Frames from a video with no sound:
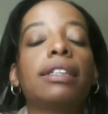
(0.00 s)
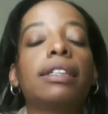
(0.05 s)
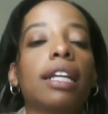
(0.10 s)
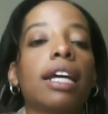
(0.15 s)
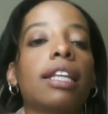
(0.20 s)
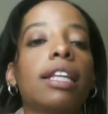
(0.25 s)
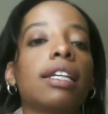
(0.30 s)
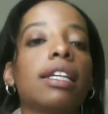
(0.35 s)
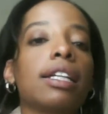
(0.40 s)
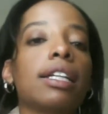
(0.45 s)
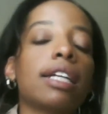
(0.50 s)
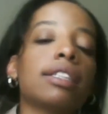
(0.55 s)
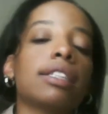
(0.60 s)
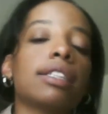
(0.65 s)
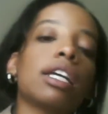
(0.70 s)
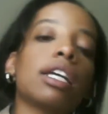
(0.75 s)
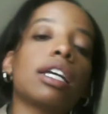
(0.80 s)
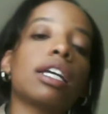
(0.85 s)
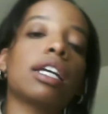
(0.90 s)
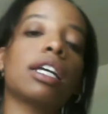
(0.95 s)
And I think that's
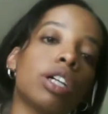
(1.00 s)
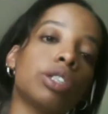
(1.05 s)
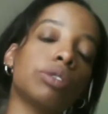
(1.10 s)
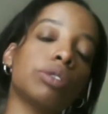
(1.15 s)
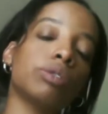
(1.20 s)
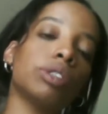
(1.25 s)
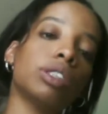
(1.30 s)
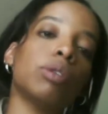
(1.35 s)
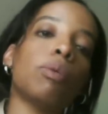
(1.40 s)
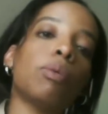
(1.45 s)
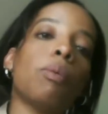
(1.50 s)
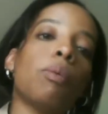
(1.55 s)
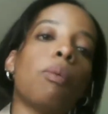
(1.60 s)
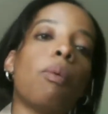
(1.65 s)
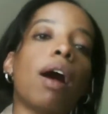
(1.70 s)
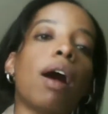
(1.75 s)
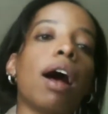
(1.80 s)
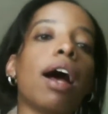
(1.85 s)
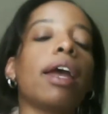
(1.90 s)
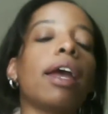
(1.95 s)
a large reason
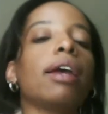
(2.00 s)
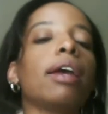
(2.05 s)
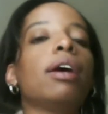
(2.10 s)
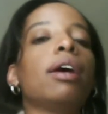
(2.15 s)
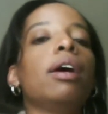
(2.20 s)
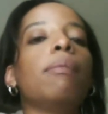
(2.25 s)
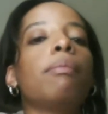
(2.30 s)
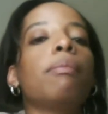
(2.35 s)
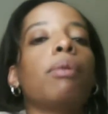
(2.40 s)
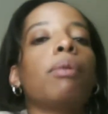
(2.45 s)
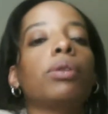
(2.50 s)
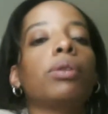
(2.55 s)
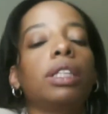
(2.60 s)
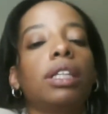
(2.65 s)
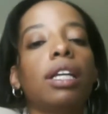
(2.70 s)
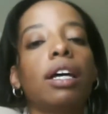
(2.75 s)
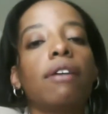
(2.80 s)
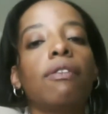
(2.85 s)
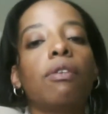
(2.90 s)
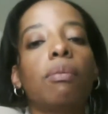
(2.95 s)
why
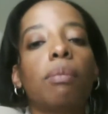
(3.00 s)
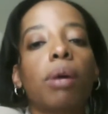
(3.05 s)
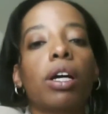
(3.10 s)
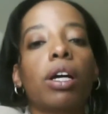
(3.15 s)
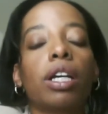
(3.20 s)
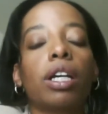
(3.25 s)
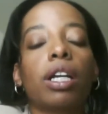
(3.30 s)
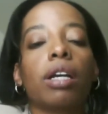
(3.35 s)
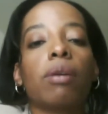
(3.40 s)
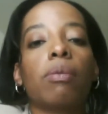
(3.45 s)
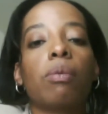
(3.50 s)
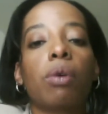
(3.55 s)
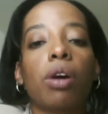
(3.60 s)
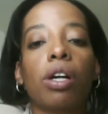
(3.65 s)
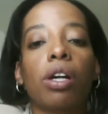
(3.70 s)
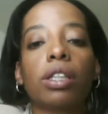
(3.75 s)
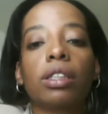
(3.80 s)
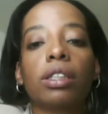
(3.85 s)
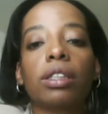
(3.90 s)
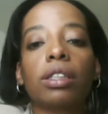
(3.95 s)
multi-level marketing
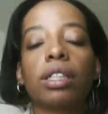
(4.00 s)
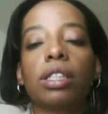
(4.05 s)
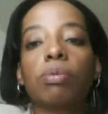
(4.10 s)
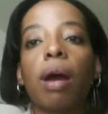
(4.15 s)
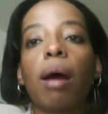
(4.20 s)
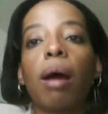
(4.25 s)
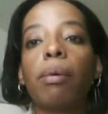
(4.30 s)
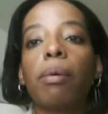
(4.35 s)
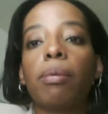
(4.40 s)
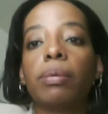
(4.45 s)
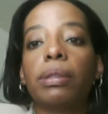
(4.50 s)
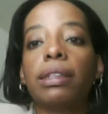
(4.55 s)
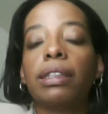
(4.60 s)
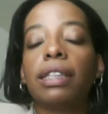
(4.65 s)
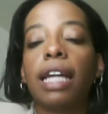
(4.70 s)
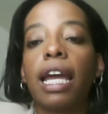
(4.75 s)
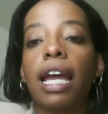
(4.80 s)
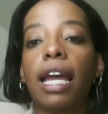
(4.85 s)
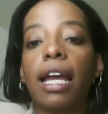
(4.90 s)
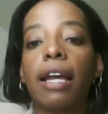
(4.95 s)
works. And as Robert was
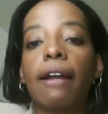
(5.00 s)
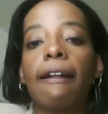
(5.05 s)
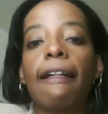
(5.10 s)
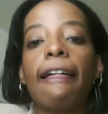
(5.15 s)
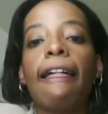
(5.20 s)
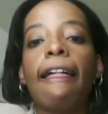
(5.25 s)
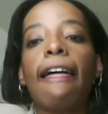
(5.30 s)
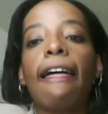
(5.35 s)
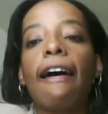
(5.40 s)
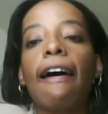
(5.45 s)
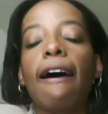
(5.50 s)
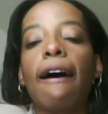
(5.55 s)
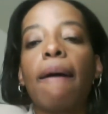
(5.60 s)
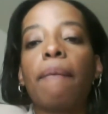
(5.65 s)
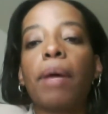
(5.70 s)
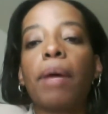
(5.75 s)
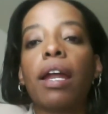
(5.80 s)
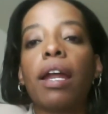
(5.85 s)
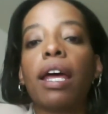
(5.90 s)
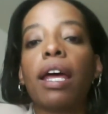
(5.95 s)
saying,
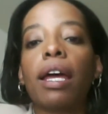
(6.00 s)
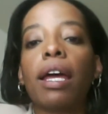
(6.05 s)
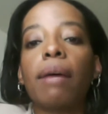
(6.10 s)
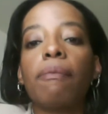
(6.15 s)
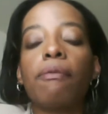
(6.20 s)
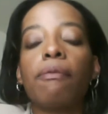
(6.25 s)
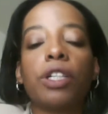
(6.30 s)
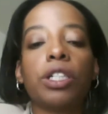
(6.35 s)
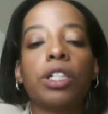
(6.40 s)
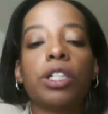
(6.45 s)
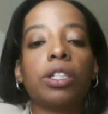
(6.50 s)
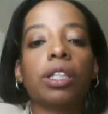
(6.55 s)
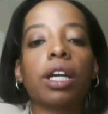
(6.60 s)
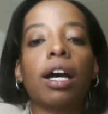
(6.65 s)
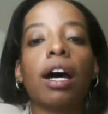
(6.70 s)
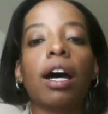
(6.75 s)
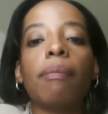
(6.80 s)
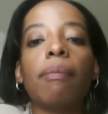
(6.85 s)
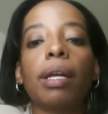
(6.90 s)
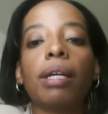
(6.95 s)
and I'll let him finish his
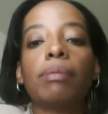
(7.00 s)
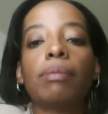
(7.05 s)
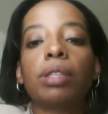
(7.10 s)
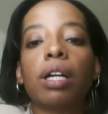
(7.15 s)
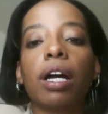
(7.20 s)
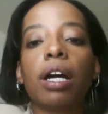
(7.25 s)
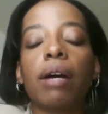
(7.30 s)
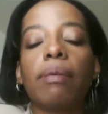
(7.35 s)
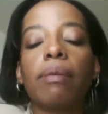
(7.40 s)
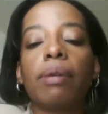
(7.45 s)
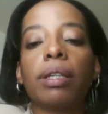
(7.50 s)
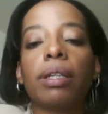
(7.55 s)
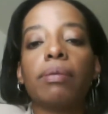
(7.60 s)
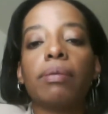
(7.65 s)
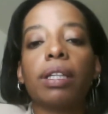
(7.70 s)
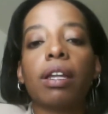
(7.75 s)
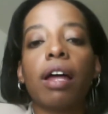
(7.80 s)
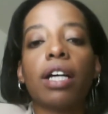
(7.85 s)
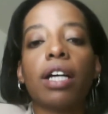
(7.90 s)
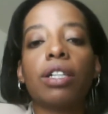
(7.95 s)
comment. I'm sorry, we
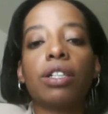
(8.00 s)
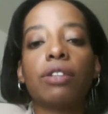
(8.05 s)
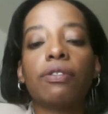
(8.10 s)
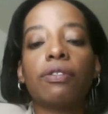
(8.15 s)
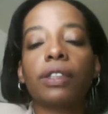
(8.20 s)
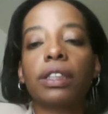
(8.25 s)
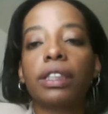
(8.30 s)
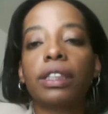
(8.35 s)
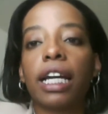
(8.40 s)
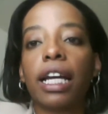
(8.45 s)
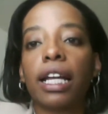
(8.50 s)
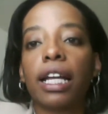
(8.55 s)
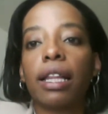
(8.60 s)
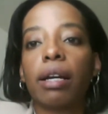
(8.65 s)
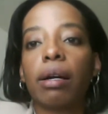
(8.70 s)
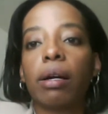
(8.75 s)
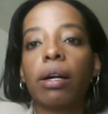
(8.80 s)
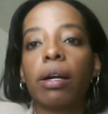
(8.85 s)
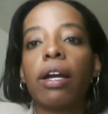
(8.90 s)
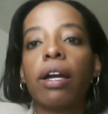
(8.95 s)
lost you for a second
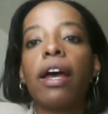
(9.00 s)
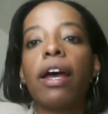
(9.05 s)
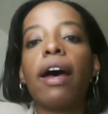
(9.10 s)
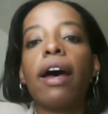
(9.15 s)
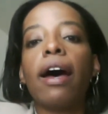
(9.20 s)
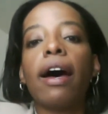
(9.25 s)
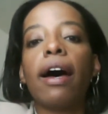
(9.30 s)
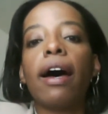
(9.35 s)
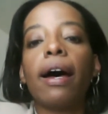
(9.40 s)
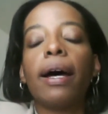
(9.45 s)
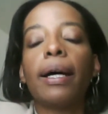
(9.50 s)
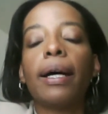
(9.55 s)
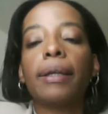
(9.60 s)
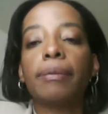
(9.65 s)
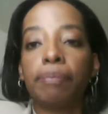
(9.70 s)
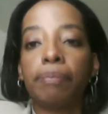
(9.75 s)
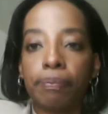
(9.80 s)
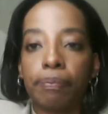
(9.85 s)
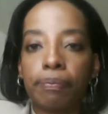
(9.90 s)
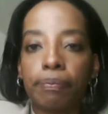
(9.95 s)
there.
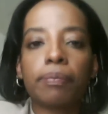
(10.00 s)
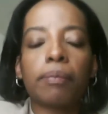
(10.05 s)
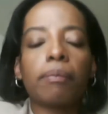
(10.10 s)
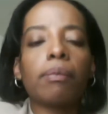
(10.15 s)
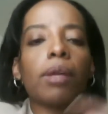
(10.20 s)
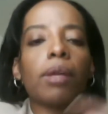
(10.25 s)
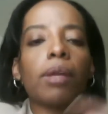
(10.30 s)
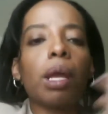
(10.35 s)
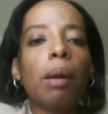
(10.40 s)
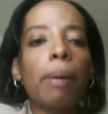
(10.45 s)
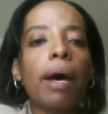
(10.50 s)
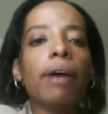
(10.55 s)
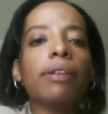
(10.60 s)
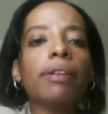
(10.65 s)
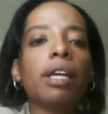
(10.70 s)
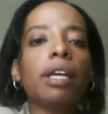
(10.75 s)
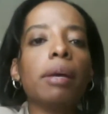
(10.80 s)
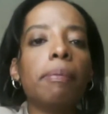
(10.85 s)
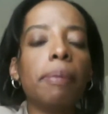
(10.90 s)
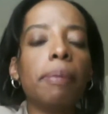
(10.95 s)
About
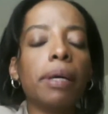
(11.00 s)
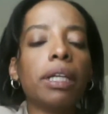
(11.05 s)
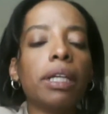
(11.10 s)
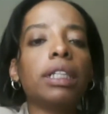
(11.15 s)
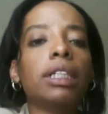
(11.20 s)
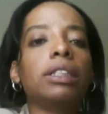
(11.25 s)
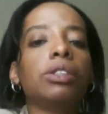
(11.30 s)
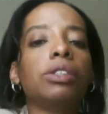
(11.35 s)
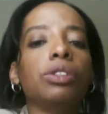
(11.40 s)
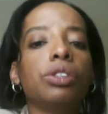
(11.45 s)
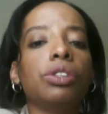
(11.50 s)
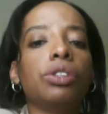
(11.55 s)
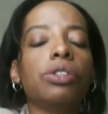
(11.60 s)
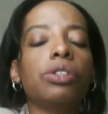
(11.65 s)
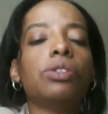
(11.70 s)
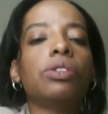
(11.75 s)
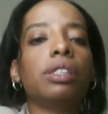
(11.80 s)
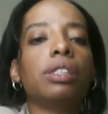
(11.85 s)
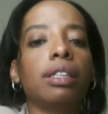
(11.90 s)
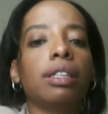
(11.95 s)
the ability to
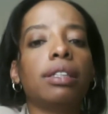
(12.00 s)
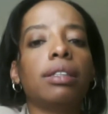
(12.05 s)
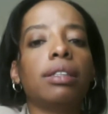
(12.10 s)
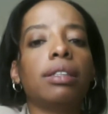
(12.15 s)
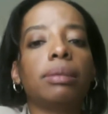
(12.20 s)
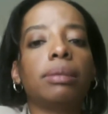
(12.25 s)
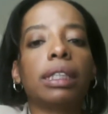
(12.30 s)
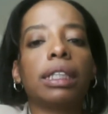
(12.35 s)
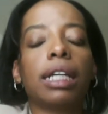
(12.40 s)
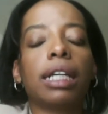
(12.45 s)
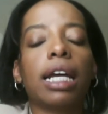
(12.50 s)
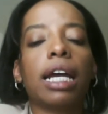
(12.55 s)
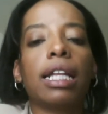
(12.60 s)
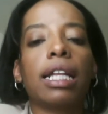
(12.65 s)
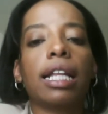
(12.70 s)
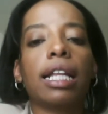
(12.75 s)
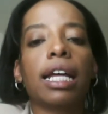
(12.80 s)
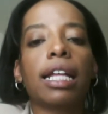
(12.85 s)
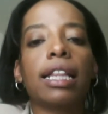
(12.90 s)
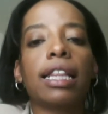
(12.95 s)
use systems,
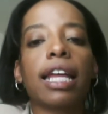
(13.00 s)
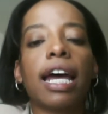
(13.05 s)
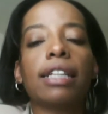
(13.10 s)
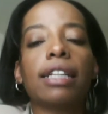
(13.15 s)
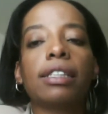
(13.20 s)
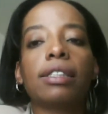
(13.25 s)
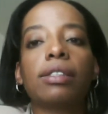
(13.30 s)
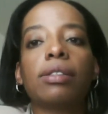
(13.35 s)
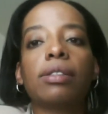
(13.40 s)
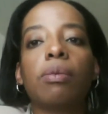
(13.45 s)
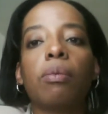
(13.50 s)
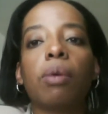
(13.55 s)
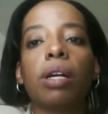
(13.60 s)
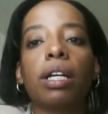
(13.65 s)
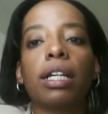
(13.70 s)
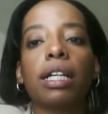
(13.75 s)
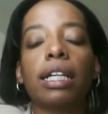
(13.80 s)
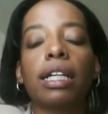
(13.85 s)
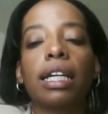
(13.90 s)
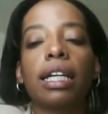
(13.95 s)
and that's one
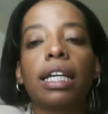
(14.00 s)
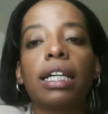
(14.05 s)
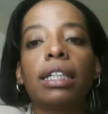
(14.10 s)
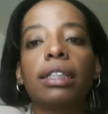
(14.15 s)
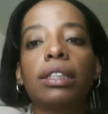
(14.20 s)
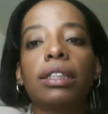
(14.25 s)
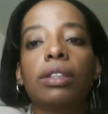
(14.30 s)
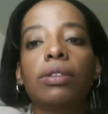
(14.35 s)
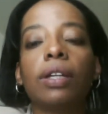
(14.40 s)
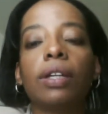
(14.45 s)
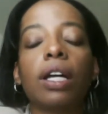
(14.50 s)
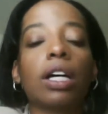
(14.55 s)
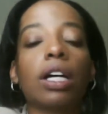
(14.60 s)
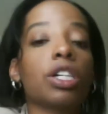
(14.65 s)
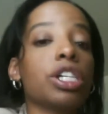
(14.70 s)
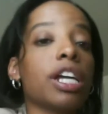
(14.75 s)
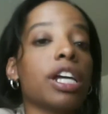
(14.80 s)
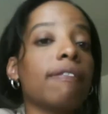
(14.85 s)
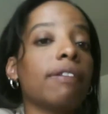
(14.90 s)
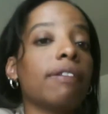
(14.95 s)
of the keys to
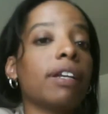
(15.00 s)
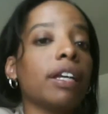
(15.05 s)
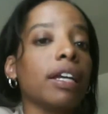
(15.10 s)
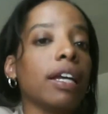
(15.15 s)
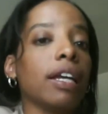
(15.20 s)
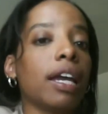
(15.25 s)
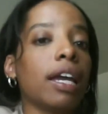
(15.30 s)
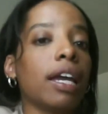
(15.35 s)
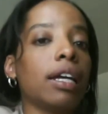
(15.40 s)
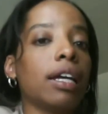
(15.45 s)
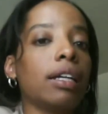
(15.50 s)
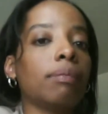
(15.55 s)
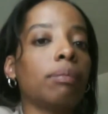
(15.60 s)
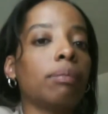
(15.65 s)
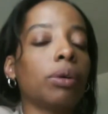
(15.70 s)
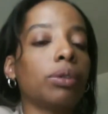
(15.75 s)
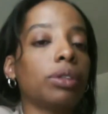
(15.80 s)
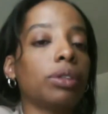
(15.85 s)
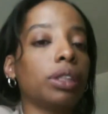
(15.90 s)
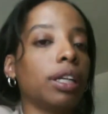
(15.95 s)
longevity in
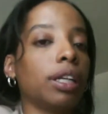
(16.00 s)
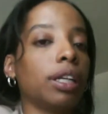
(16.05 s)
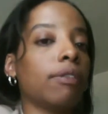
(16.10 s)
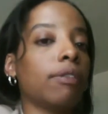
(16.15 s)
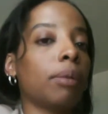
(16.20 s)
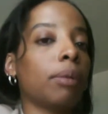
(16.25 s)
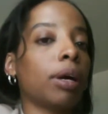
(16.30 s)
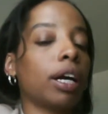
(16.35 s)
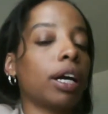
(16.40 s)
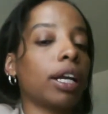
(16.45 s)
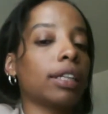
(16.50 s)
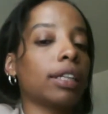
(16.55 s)
multi-level marketing.